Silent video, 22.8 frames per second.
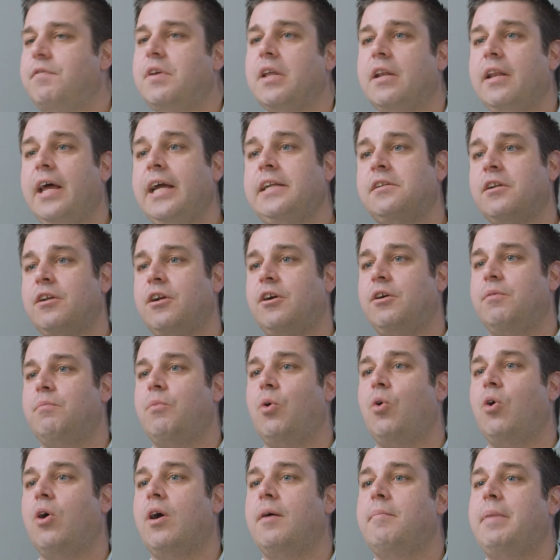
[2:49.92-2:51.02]
you'd like to learn
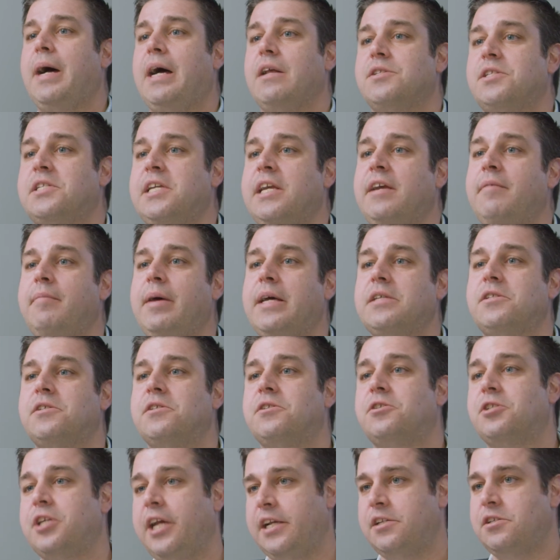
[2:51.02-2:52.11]
more about
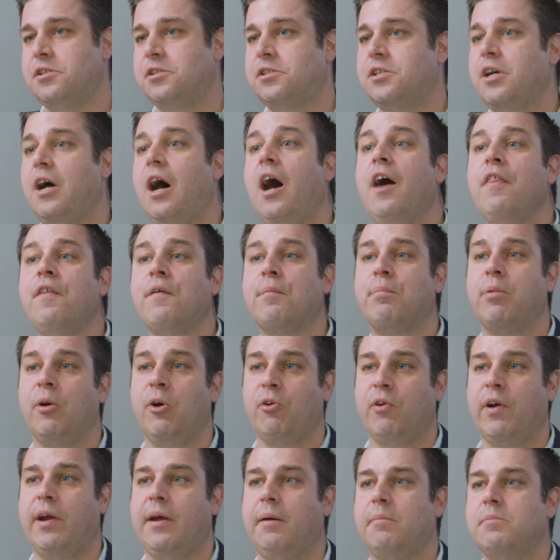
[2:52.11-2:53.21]
CMS's changes to other
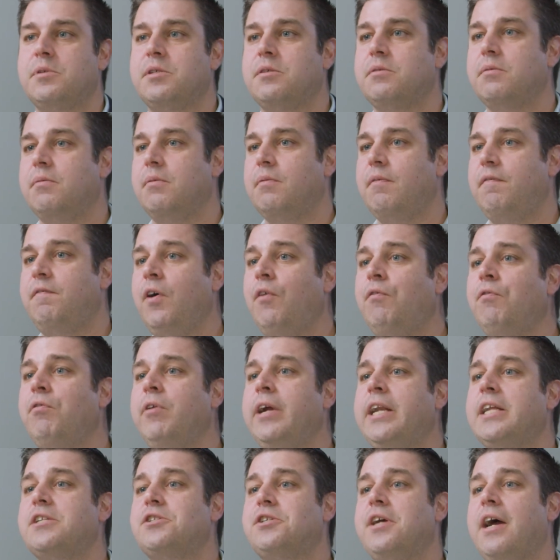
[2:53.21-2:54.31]
programs, feel
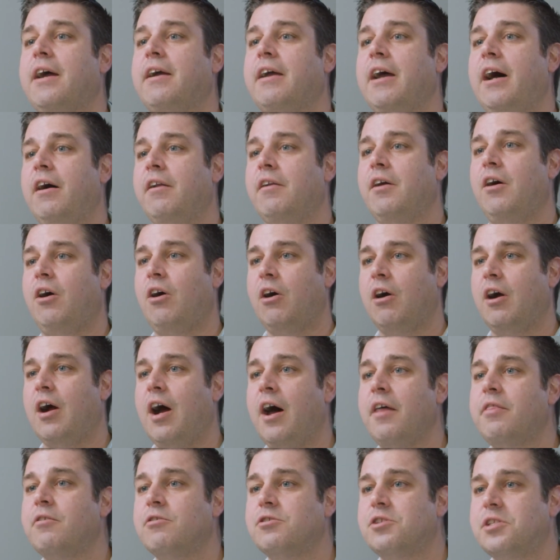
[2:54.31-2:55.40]
free to check out our
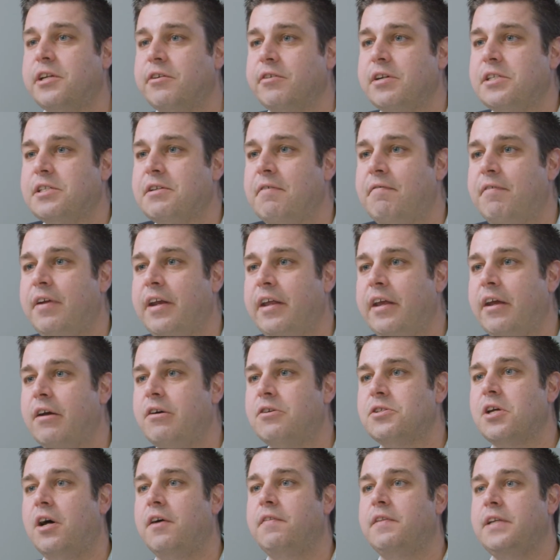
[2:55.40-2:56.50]
other series of
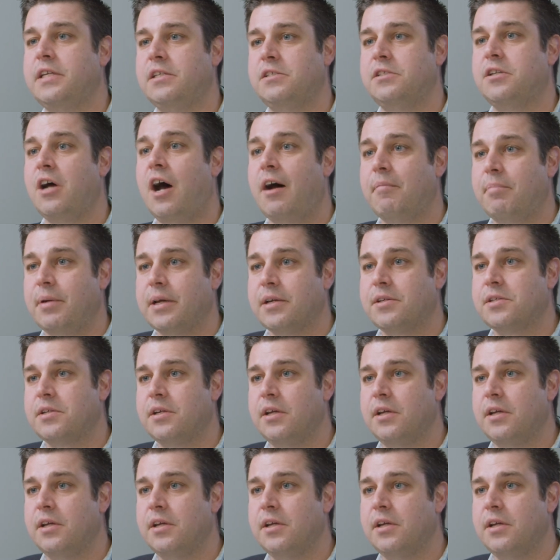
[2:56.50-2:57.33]
videos on these topics.